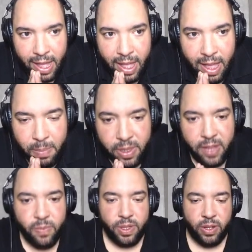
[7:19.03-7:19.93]
I
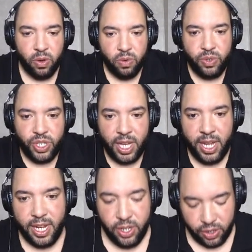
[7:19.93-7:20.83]
believe with the whole
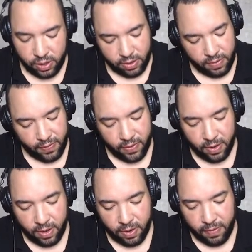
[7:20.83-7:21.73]
change
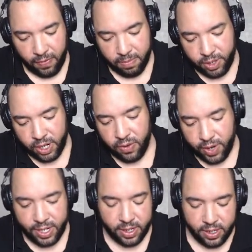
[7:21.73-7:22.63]
of
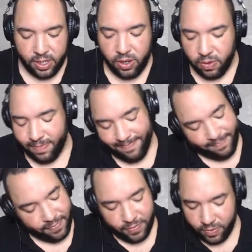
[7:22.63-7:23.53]
generation, you know,
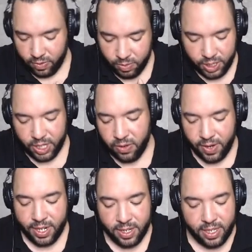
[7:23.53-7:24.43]
with
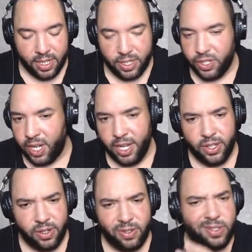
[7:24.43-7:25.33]
generation things
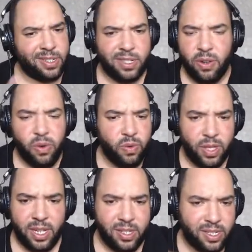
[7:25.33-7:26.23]
change, and just a whole
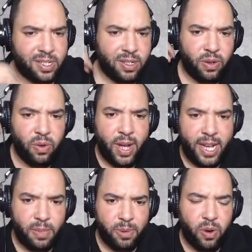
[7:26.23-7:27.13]
thing, just a whole
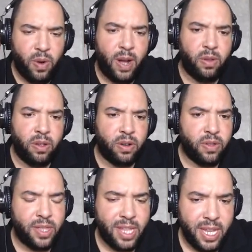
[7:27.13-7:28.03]
aspect, a whole outlook
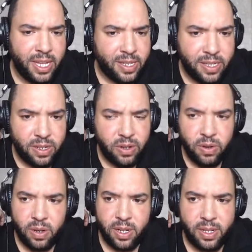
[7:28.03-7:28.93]
on things, you
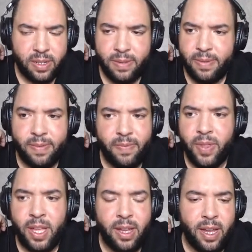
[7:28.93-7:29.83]
know,
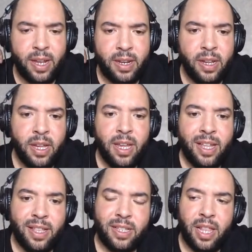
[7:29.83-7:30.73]
and
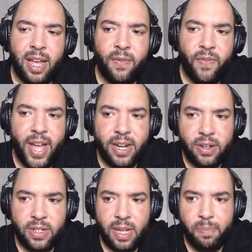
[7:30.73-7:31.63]
there's a lot of
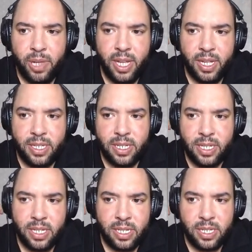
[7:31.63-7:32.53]
factors that play into
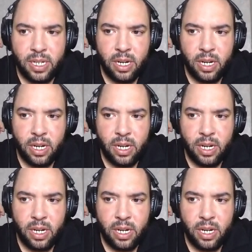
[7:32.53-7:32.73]
this,